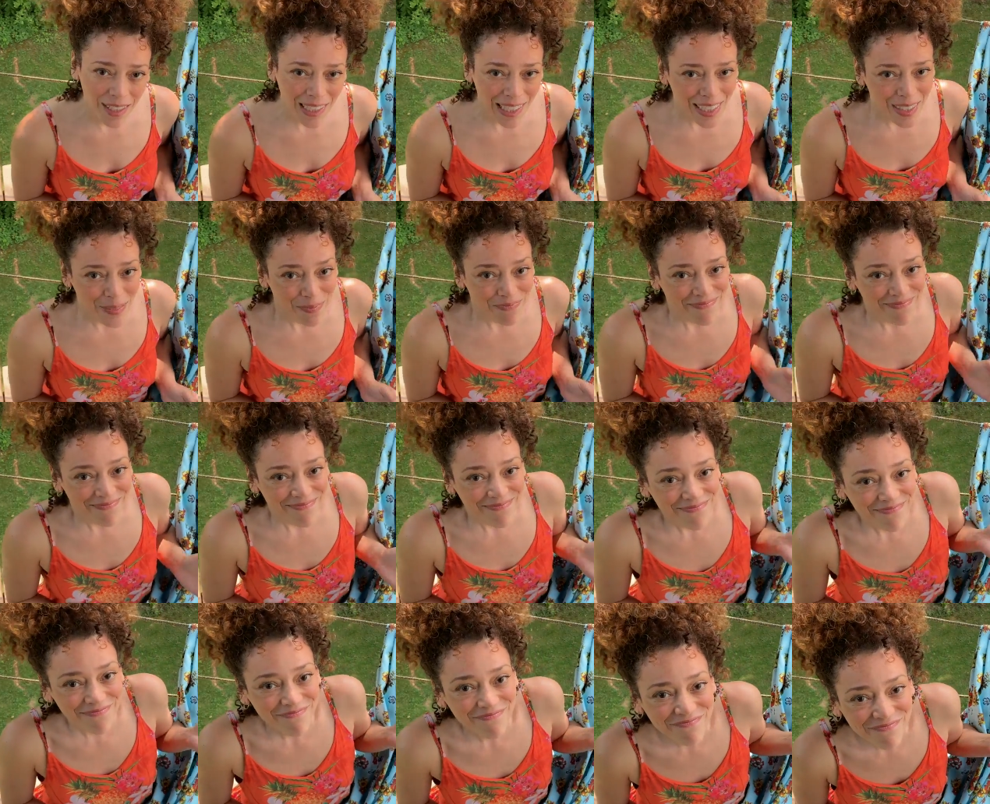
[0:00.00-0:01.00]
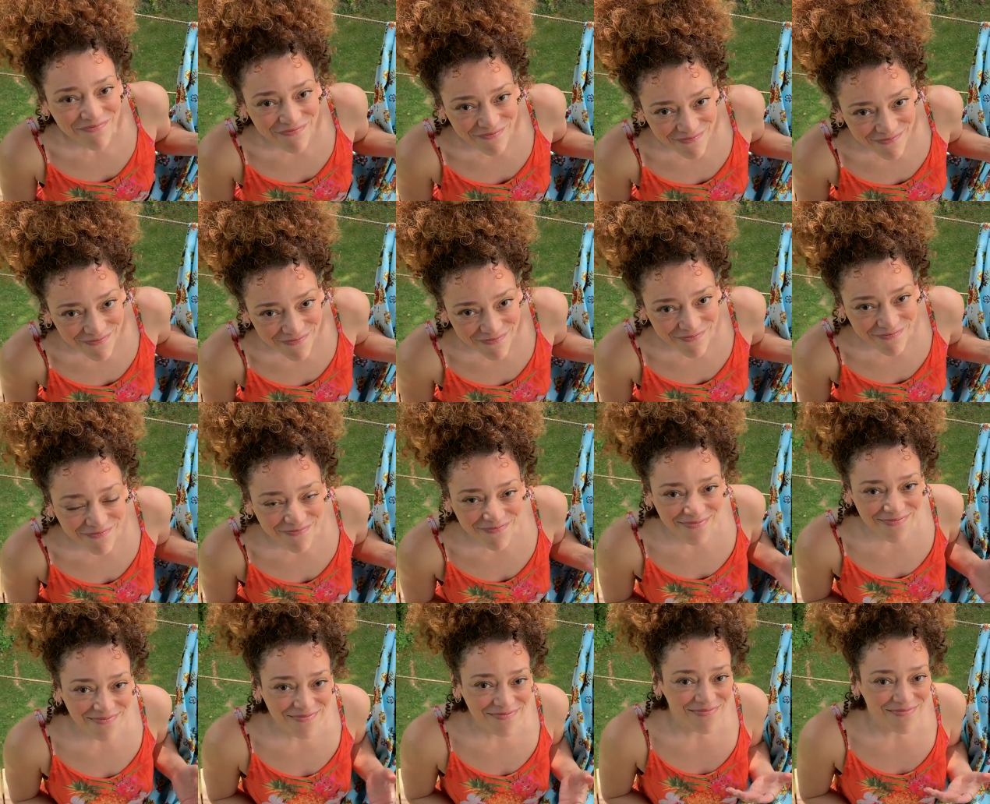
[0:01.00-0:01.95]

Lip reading: [no speech]